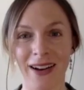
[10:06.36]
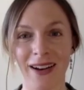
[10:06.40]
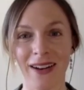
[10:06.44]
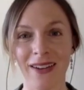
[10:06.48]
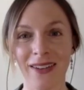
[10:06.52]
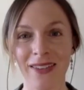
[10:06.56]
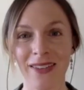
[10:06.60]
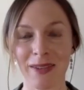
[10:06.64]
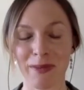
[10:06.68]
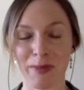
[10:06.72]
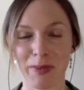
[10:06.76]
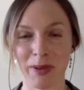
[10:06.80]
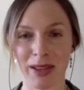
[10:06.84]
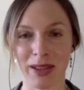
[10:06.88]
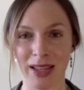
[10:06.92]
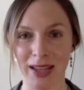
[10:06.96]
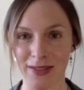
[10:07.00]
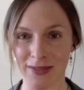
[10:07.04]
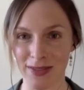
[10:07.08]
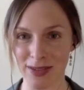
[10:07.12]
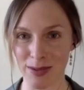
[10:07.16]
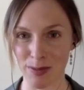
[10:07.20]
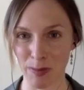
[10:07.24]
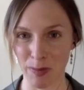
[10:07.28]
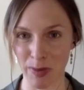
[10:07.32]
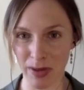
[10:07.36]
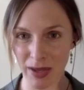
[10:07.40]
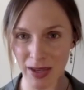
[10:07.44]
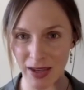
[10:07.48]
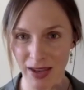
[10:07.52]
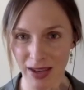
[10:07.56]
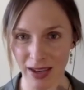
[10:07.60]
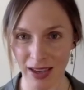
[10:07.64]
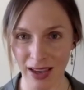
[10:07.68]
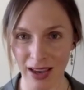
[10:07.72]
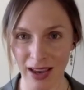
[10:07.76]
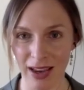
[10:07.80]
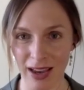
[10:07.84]
all the beliefs,
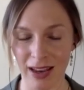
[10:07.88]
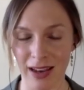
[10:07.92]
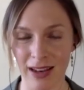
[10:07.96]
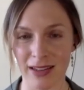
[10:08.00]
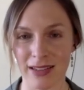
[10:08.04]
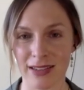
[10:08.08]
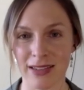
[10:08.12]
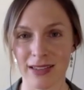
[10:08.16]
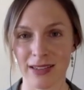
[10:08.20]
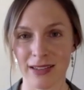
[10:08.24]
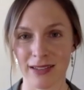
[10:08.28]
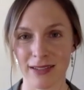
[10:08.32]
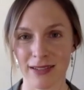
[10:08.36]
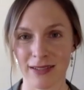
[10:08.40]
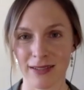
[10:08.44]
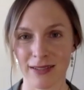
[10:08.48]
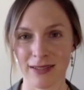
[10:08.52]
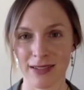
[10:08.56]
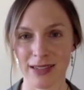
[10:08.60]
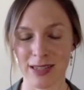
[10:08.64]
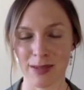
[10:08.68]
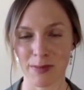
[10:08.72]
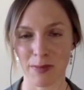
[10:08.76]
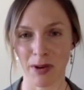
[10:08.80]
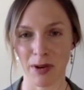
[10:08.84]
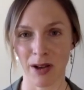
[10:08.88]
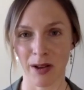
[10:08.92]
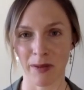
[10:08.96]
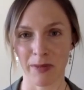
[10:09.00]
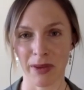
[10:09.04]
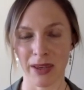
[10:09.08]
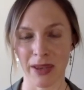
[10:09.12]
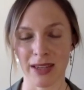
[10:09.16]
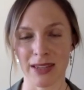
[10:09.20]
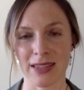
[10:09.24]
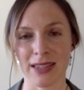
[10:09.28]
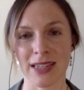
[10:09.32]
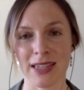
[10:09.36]
big and small,
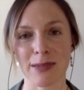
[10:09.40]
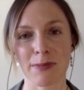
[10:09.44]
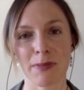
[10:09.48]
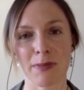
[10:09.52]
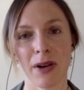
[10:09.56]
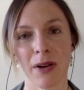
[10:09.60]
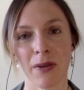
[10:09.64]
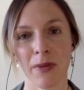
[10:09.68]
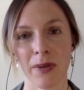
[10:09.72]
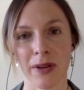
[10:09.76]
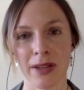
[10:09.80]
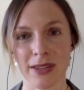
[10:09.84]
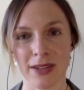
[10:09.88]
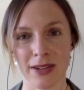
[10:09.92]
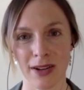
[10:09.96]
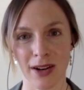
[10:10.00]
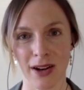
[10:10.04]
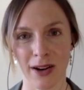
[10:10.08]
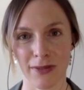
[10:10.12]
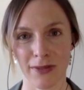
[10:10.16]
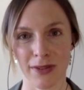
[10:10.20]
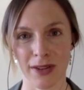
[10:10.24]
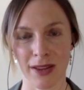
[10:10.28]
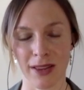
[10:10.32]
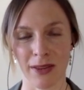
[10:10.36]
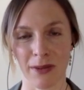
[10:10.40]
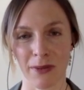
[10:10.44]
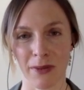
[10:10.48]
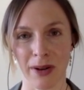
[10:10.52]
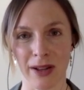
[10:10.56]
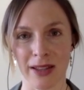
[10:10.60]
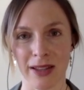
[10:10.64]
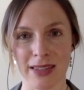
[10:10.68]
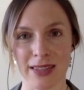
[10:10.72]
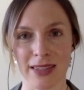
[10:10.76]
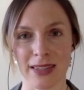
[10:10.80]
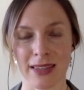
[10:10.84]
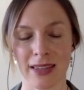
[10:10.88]
because the small ones are often the
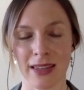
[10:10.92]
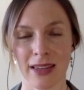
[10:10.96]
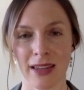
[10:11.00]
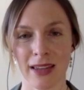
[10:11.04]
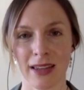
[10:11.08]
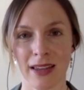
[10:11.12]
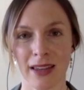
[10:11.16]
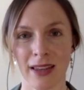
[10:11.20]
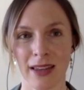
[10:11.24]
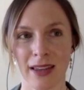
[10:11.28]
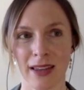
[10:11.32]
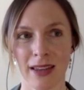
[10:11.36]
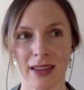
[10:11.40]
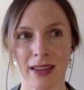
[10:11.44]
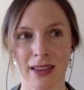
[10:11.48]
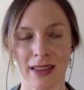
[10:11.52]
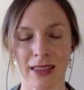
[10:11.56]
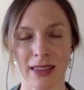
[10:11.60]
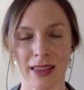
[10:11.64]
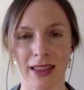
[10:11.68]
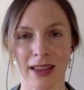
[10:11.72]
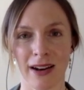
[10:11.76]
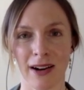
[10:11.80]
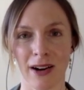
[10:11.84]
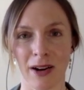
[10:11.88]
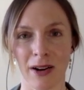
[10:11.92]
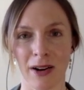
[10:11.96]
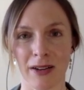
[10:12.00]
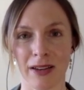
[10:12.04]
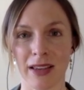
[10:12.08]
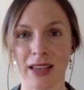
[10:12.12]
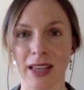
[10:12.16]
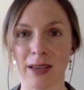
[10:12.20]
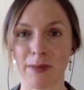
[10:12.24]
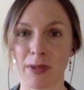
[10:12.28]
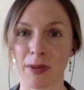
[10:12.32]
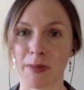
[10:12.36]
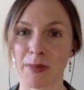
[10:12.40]
ones that are
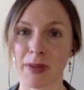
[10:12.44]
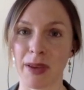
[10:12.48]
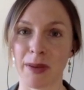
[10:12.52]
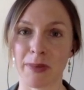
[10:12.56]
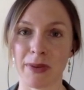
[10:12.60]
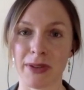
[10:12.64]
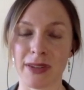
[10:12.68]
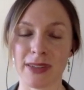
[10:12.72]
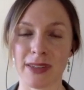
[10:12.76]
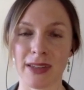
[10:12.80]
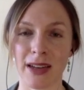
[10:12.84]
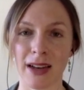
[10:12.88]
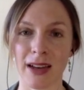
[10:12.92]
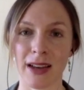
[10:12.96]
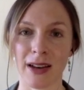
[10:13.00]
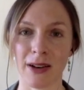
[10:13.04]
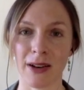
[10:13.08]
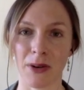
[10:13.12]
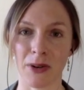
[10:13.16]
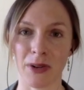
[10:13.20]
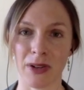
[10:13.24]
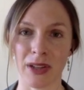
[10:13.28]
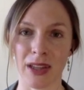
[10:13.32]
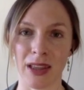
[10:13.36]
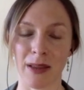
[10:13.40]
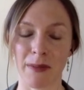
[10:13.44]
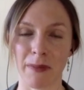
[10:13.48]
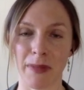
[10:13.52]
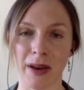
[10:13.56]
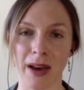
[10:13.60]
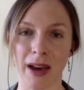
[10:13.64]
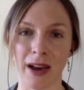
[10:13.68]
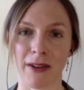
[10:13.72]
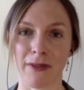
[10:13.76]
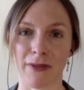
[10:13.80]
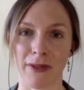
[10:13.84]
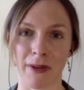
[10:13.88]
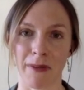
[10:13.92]
keeping people stuck and holding them
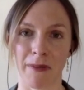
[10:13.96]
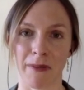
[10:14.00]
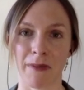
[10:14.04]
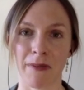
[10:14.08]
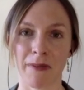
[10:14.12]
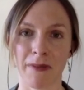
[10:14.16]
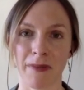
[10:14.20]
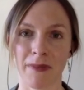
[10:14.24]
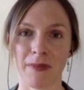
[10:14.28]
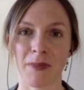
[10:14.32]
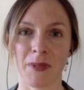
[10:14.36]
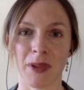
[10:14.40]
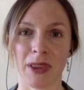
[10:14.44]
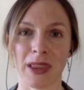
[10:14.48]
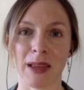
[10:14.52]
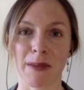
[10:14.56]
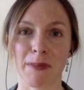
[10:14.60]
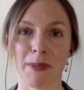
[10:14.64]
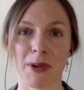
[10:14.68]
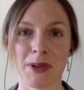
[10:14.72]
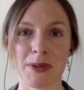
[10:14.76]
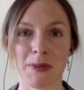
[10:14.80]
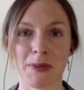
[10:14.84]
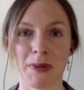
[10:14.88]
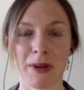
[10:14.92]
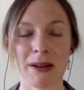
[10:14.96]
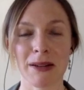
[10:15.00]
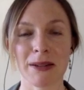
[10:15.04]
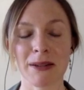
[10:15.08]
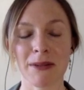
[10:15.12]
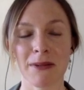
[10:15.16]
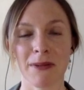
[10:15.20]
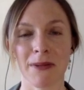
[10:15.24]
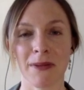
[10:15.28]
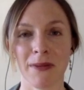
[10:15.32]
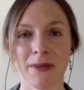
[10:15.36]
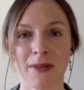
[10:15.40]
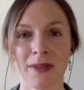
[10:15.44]
back from what they most want to
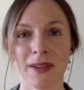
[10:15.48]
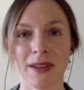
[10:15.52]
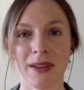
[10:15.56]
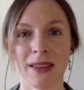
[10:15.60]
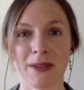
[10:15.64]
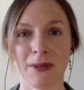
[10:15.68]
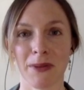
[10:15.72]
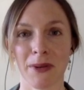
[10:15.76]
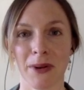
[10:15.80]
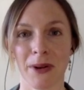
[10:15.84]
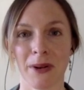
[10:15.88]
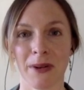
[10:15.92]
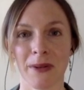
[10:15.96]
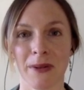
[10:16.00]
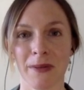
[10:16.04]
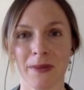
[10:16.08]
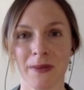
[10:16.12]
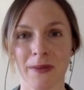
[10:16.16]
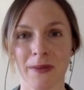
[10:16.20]
do in the world.